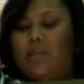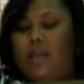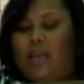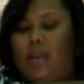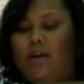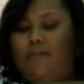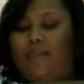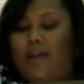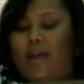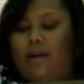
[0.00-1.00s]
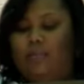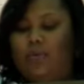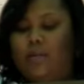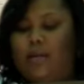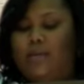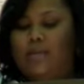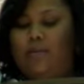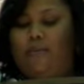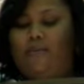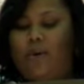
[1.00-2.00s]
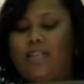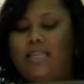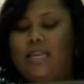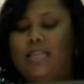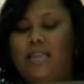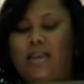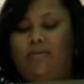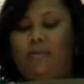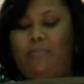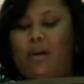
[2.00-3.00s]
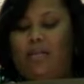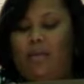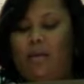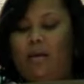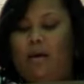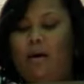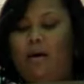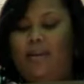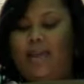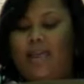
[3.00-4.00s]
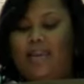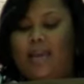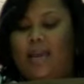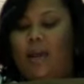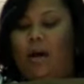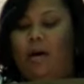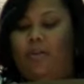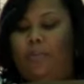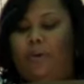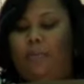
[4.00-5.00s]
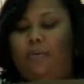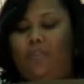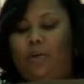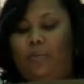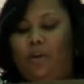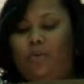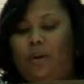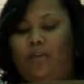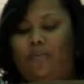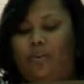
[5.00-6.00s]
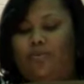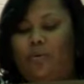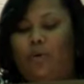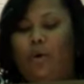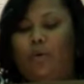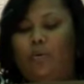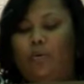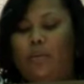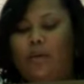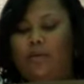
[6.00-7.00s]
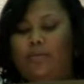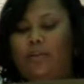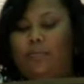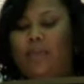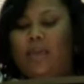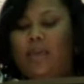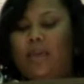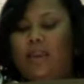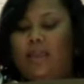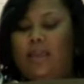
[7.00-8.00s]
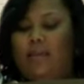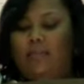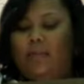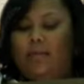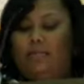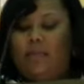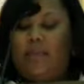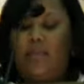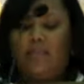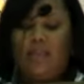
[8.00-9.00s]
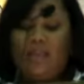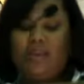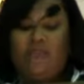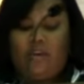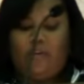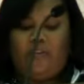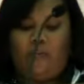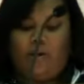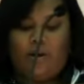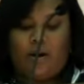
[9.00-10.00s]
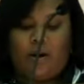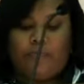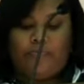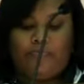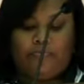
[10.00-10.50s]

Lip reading: Take care of the animals until the 14th day of the month. On that day, all the people of the community of Israel will kill them in the evening before dark.